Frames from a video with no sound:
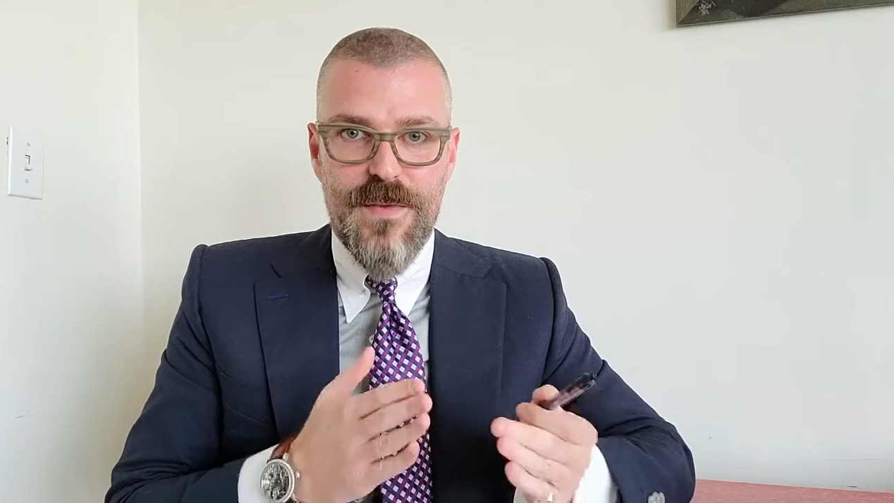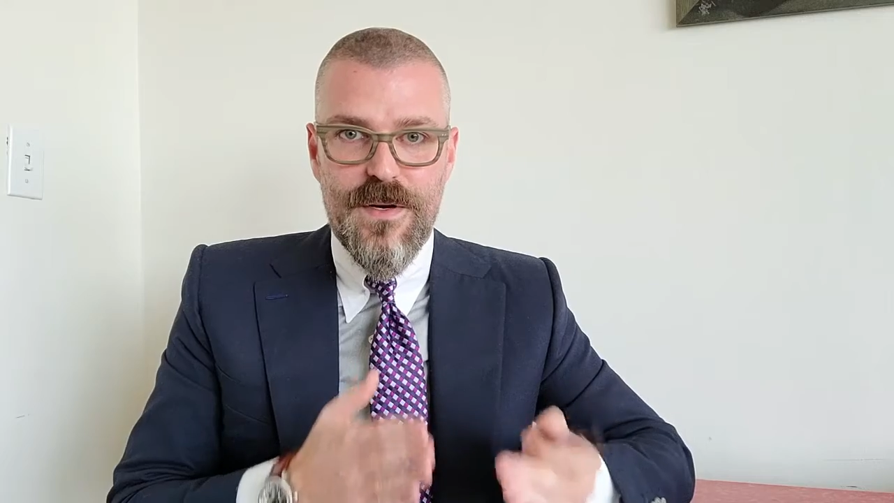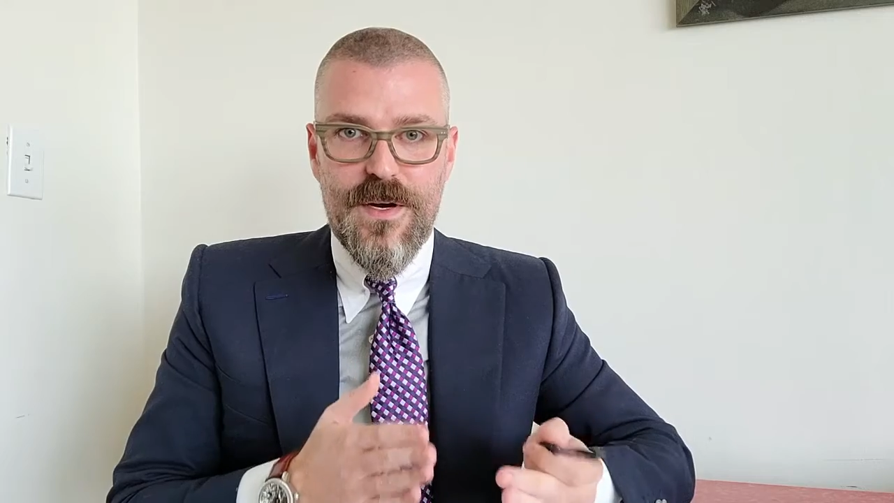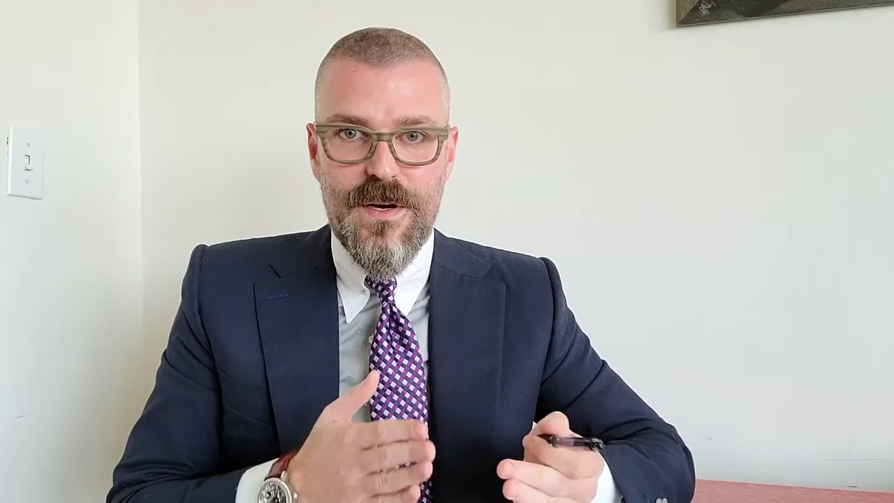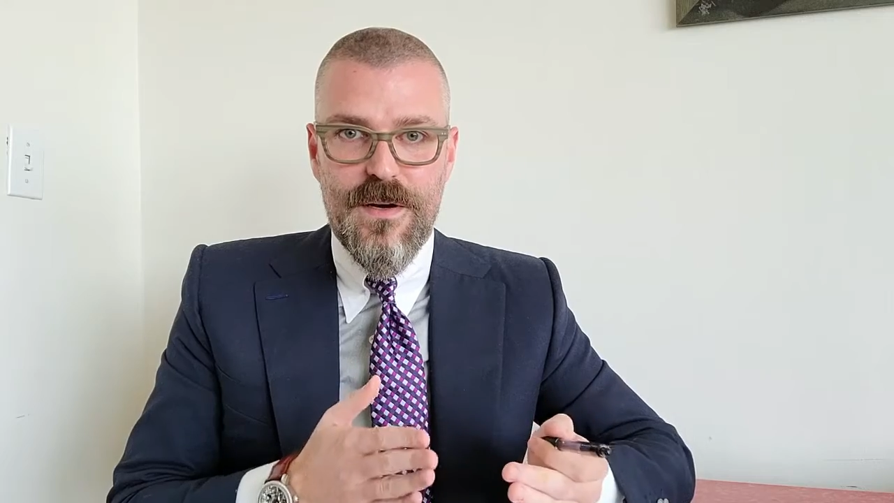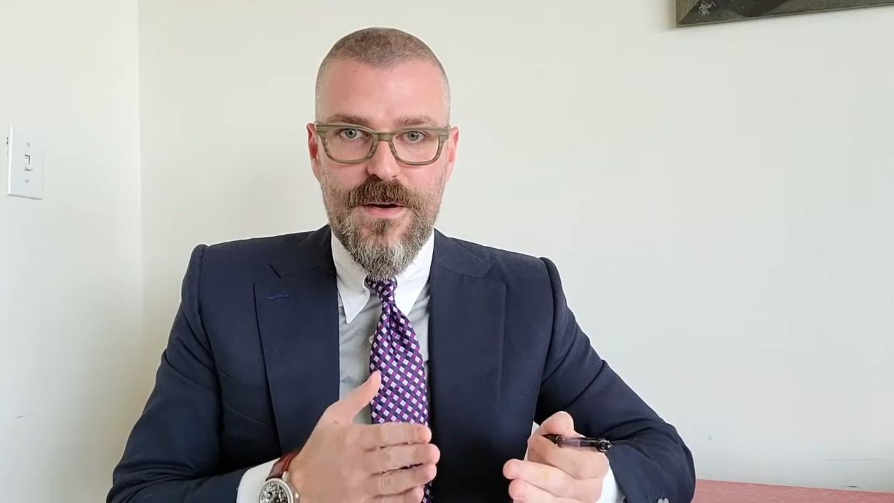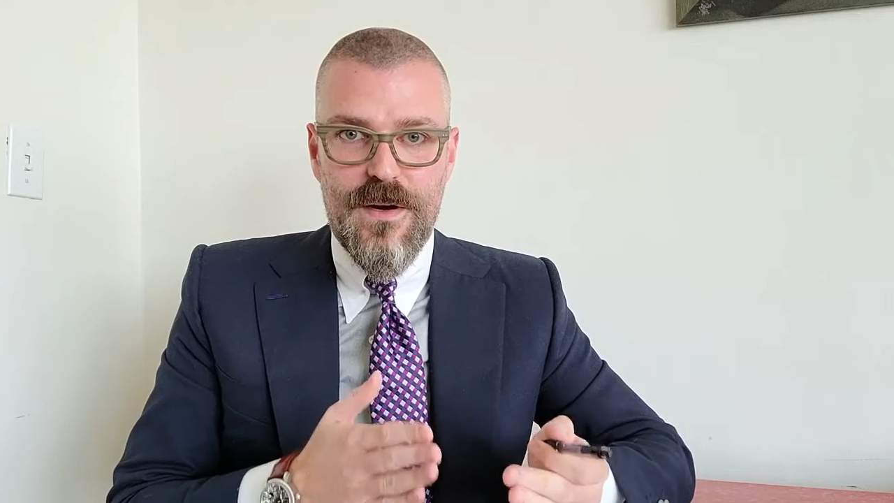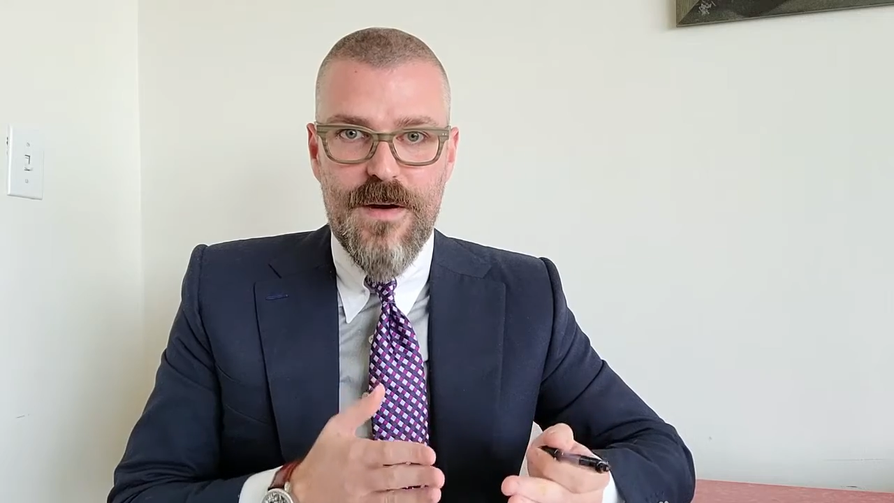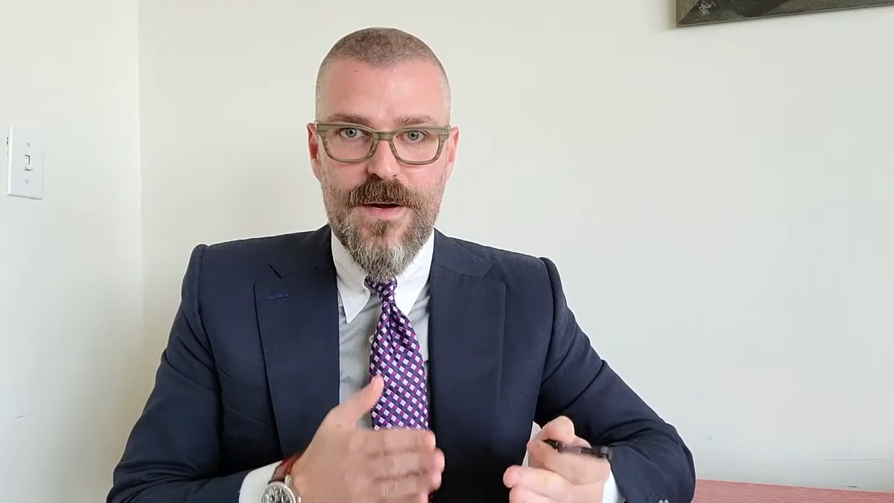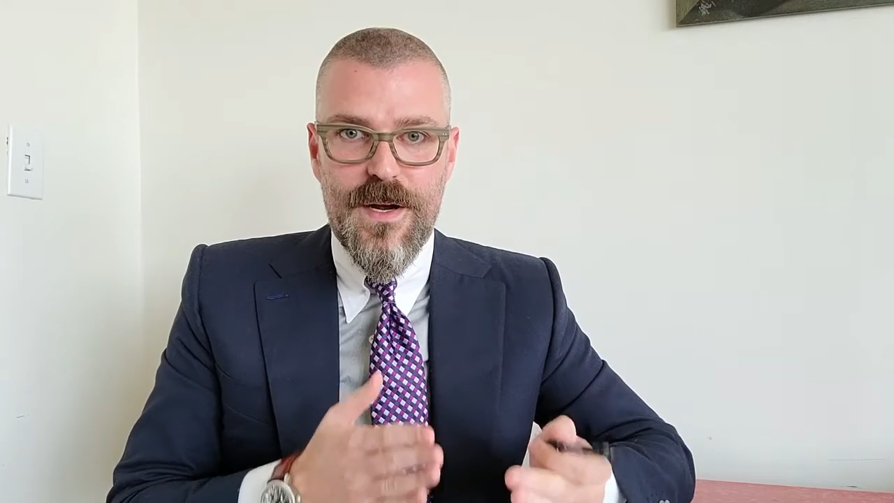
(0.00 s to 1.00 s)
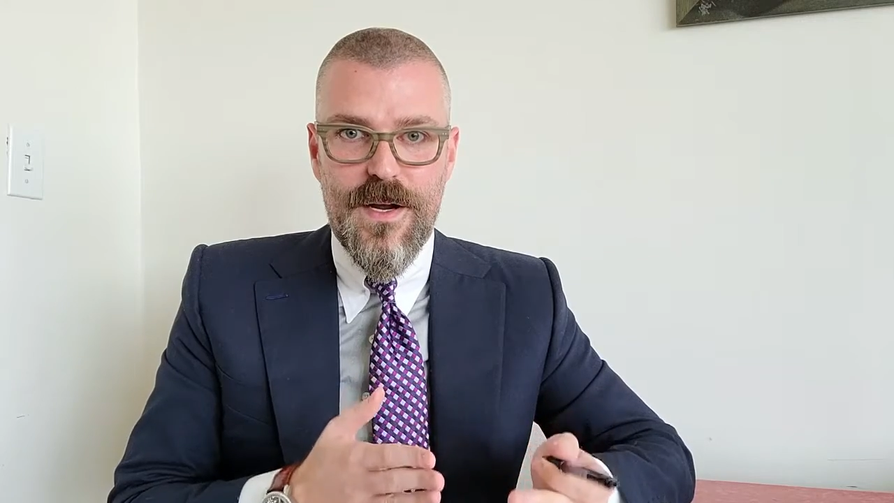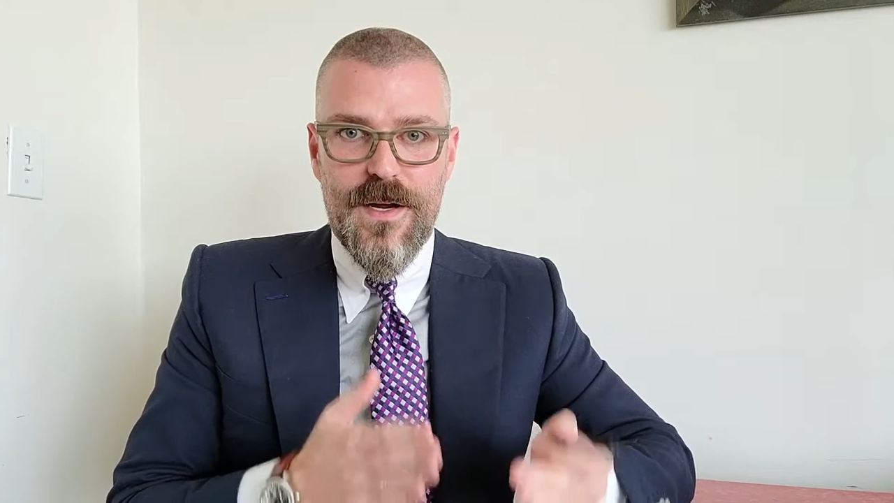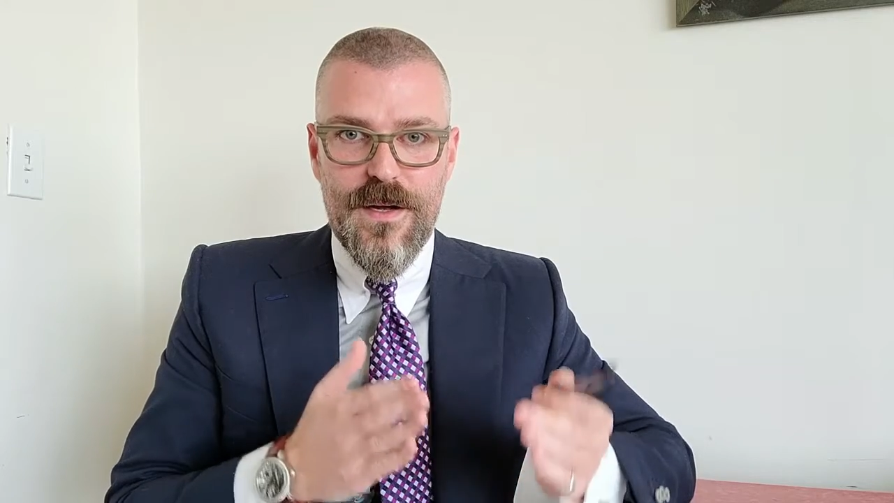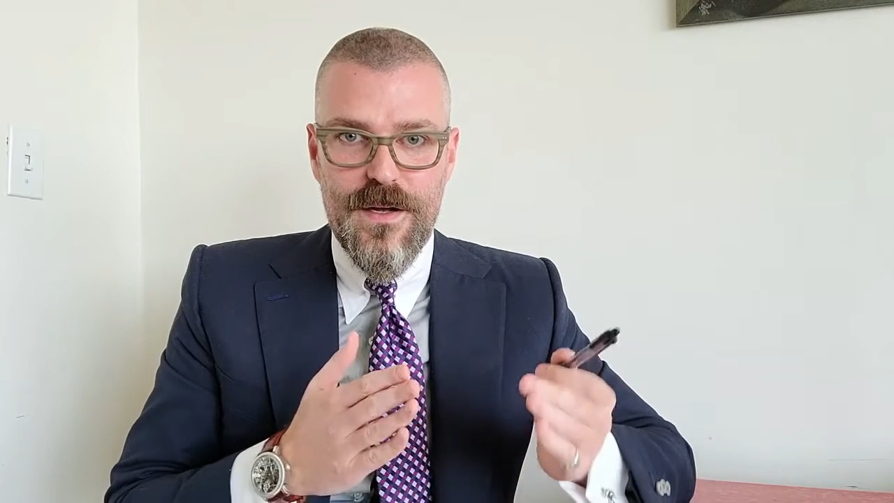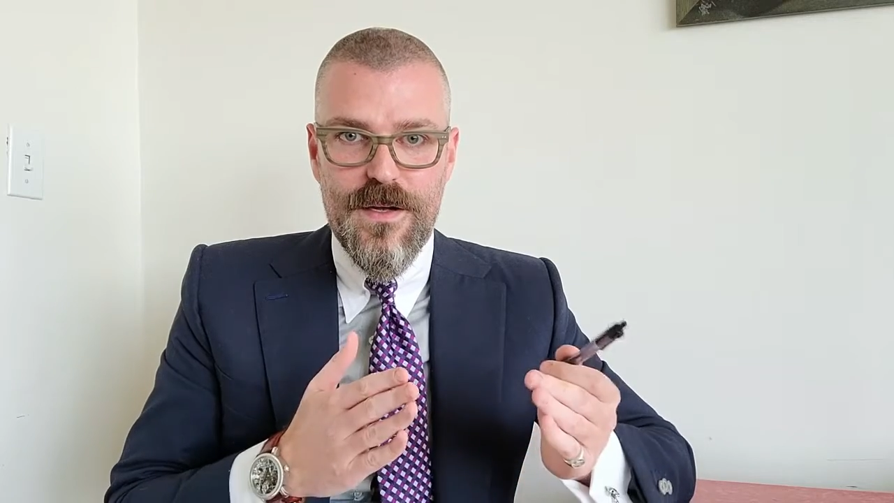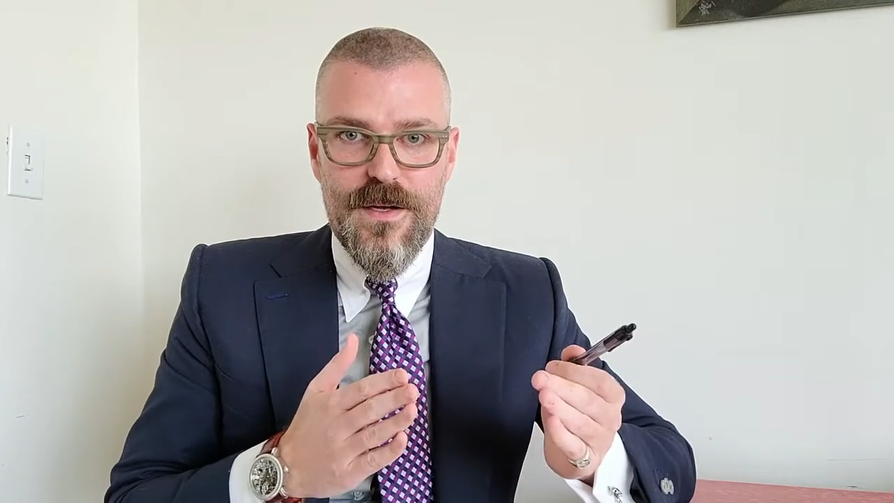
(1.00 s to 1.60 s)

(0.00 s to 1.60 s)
American Garment Cutting